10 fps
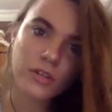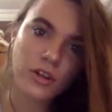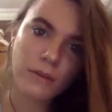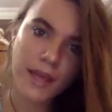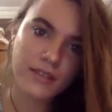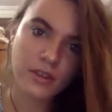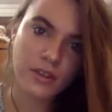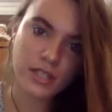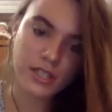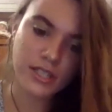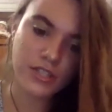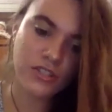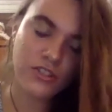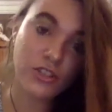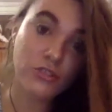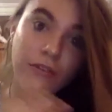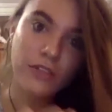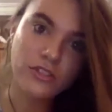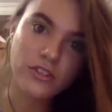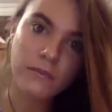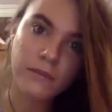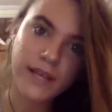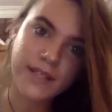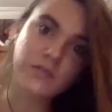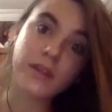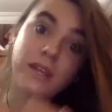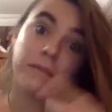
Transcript: make certain decisions to travel to certain places where there'd